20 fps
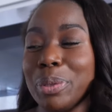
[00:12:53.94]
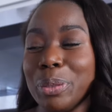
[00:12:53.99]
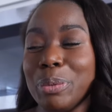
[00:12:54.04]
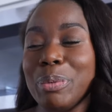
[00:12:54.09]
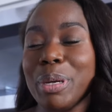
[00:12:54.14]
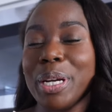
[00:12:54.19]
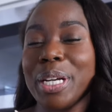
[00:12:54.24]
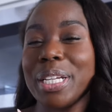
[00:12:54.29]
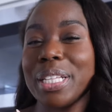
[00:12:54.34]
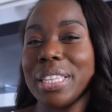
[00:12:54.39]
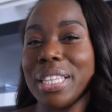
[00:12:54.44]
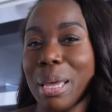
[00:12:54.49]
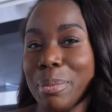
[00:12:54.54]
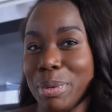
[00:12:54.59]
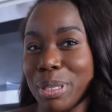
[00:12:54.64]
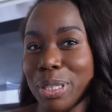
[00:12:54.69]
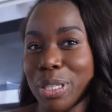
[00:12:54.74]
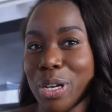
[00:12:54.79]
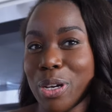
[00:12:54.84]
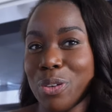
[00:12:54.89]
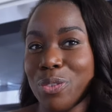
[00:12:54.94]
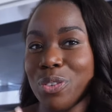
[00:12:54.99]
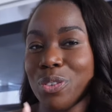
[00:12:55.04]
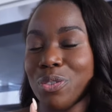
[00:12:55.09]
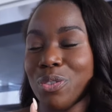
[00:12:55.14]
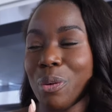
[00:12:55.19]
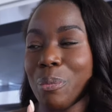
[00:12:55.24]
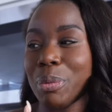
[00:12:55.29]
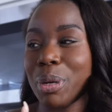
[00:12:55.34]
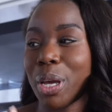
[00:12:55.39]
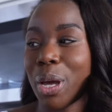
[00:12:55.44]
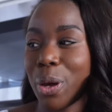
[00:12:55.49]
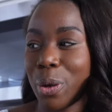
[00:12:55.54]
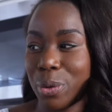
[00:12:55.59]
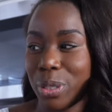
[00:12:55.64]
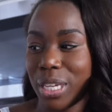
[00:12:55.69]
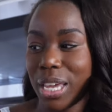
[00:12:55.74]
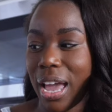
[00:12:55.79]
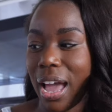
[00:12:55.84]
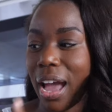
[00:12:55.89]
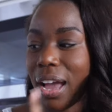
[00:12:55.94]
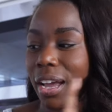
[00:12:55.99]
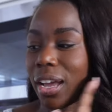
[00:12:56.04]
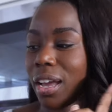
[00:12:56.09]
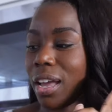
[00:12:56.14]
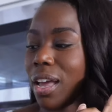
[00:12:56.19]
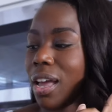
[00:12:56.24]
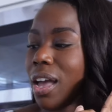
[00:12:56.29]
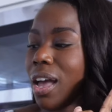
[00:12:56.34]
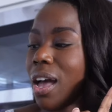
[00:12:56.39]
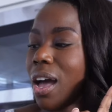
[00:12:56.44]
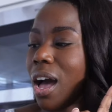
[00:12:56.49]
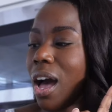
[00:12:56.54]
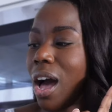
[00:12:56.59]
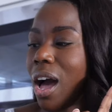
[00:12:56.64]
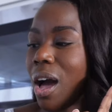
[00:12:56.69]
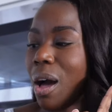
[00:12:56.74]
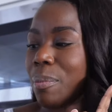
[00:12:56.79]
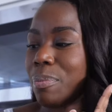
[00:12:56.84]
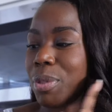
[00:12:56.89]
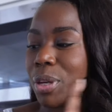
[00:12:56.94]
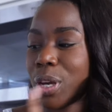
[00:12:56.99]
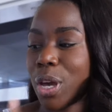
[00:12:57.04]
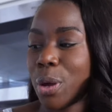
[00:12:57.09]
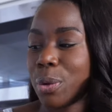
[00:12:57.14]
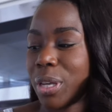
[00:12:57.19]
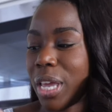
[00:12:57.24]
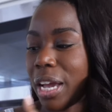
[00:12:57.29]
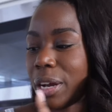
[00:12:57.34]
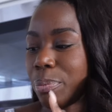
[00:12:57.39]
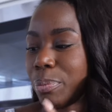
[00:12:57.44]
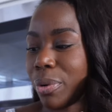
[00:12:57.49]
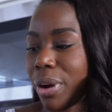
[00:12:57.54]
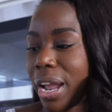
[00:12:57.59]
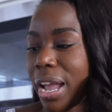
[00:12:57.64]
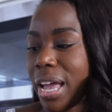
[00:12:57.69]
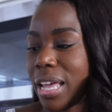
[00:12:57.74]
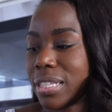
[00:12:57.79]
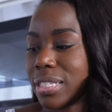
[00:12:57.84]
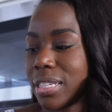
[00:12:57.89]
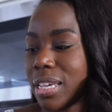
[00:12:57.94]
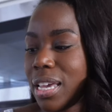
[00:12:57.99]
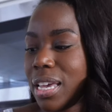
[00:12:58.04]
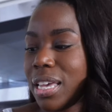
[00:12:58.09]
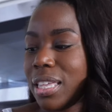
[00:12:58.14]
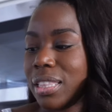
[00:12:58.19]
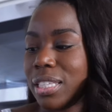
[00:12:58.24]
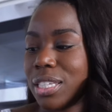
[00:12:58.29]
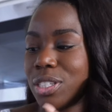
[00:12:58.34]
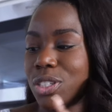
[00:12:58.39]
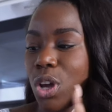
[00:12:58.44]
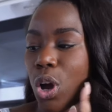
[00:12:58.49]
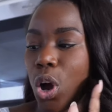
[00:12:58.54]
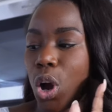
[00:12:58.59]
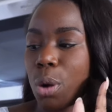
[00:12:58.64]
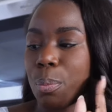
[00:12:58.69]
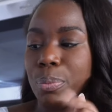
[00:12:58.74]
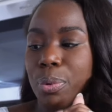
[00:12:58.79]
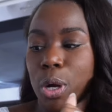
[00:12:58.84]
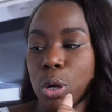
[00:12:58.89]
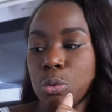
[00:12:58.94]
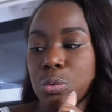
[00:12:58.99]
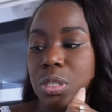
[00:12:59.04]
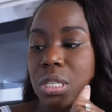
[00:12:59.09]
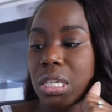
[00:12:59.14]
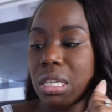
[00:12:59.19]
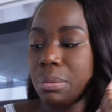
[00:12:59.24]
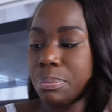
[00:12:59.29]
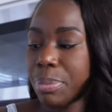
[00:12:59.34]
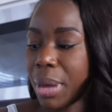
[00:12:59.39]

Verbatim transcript: blueberry lemon loaf from Kodiak, uh, the Kodiak brand. These are protein